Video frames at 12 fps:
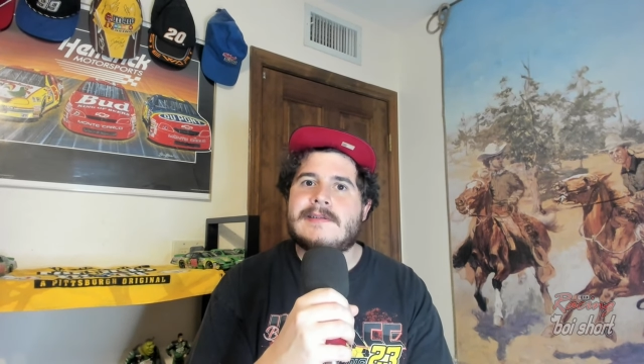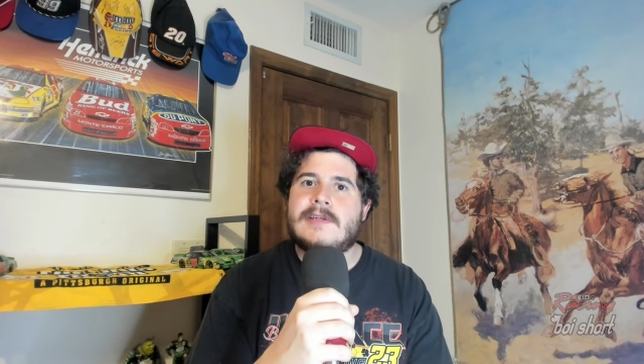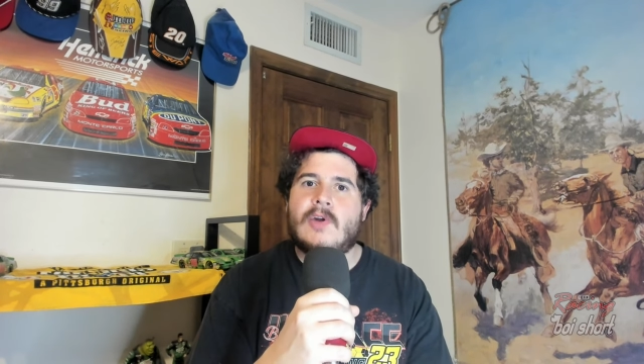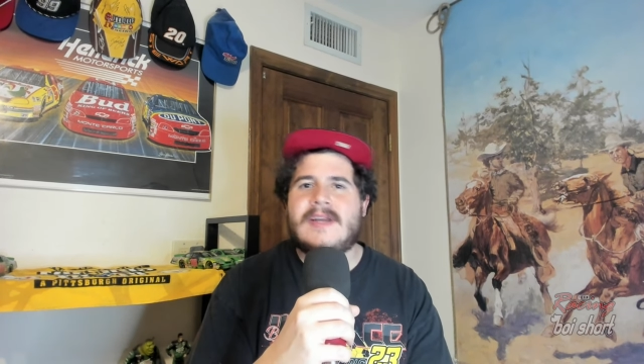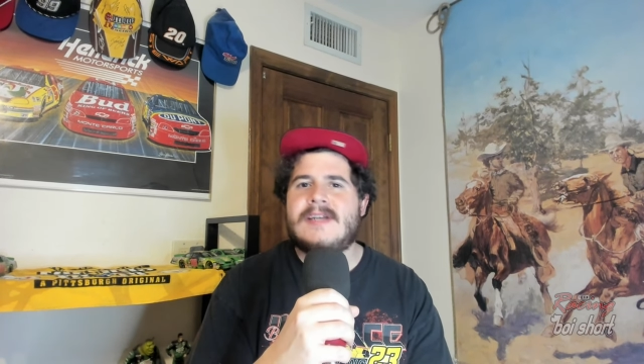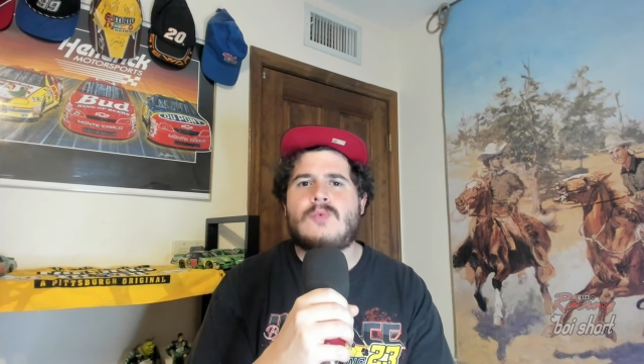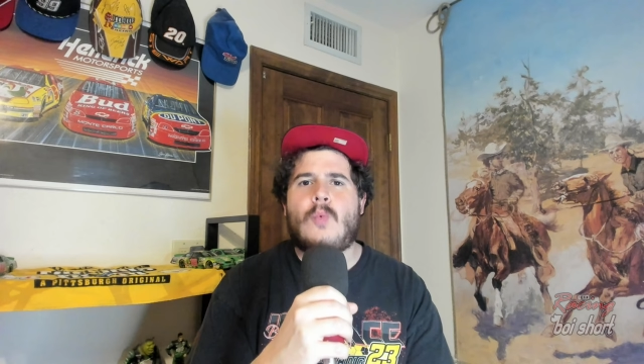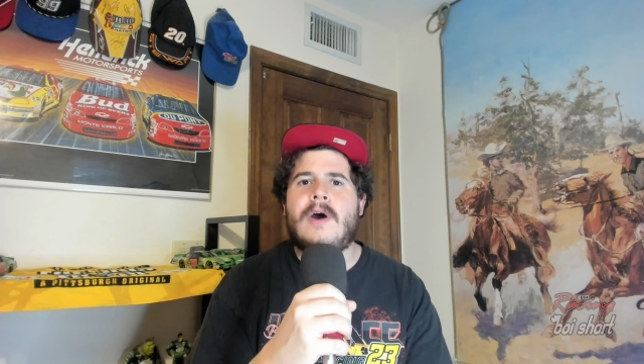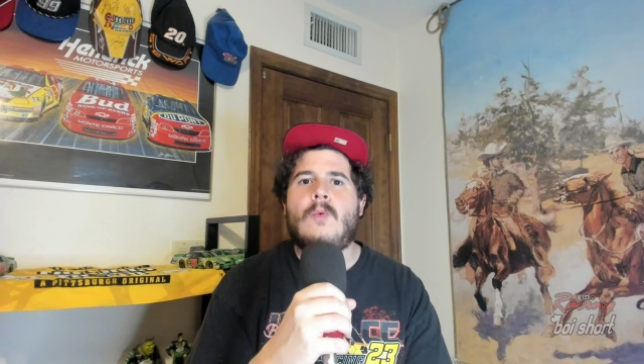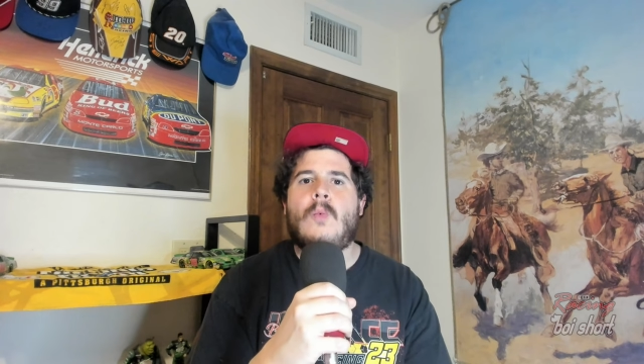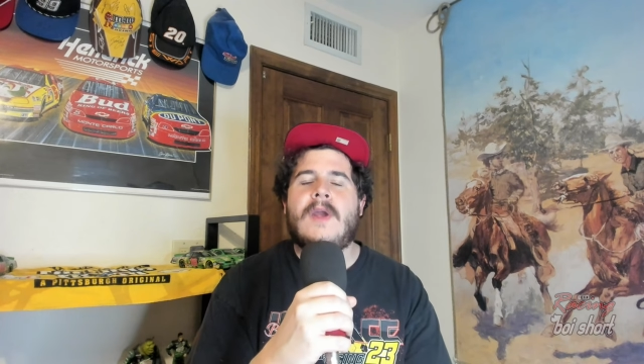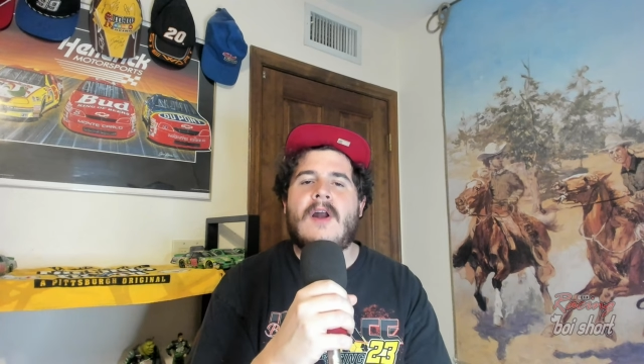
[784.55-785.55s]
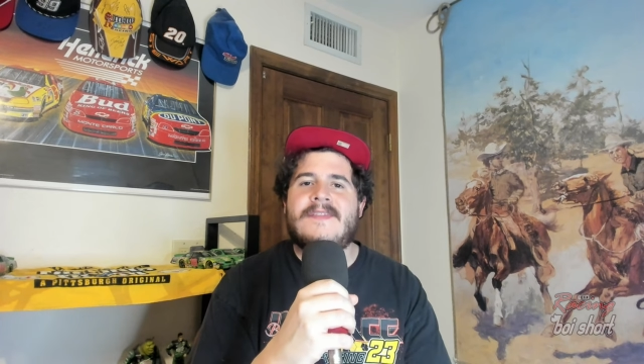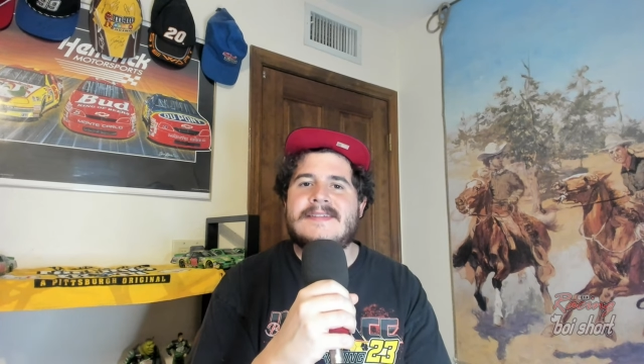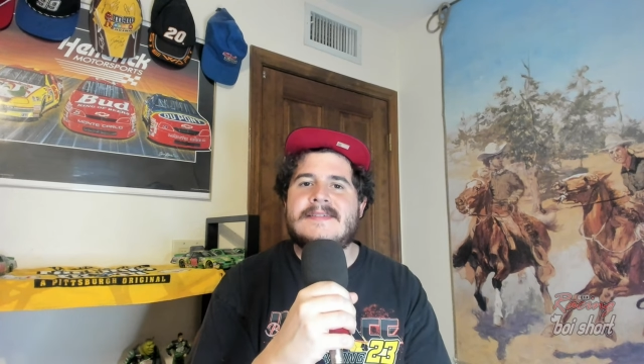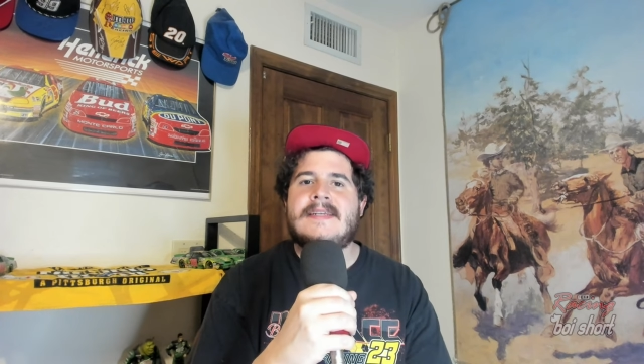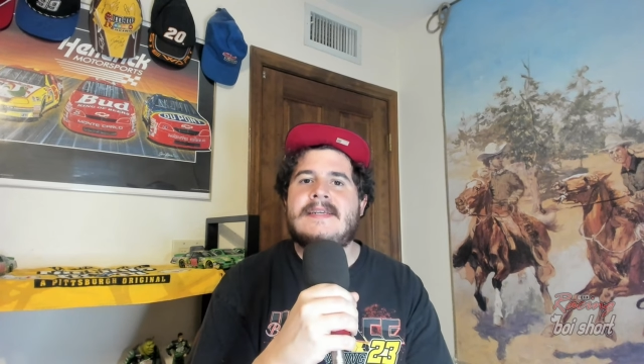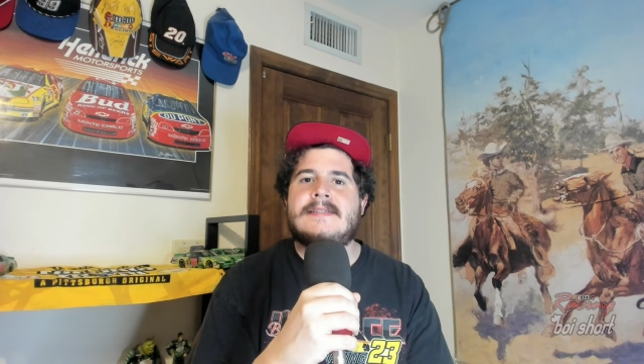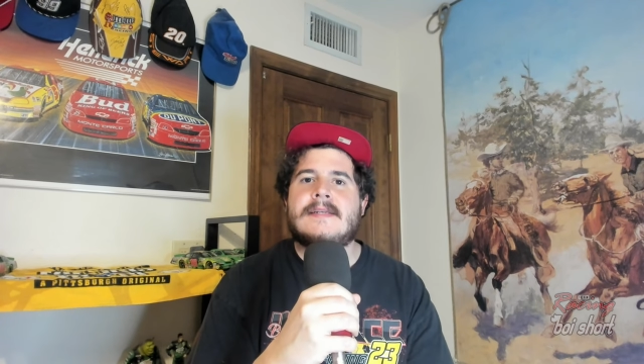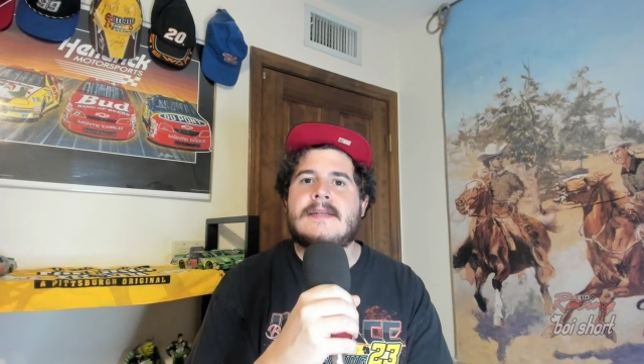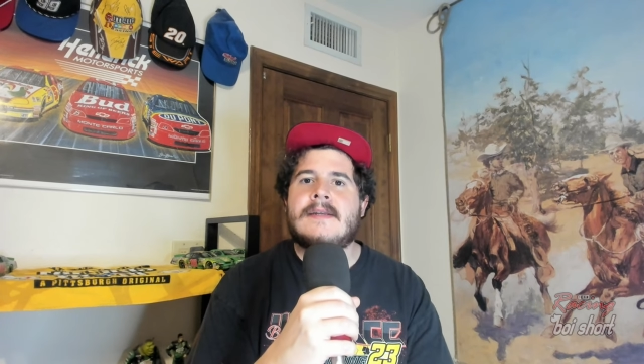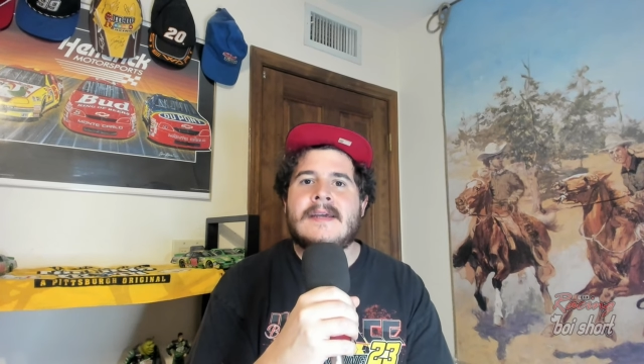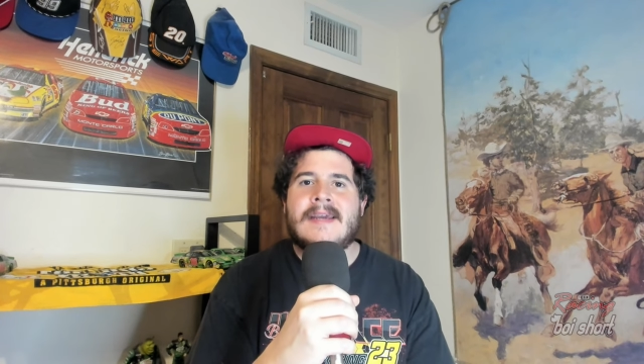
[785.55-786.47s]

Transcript: He only has one win on the season.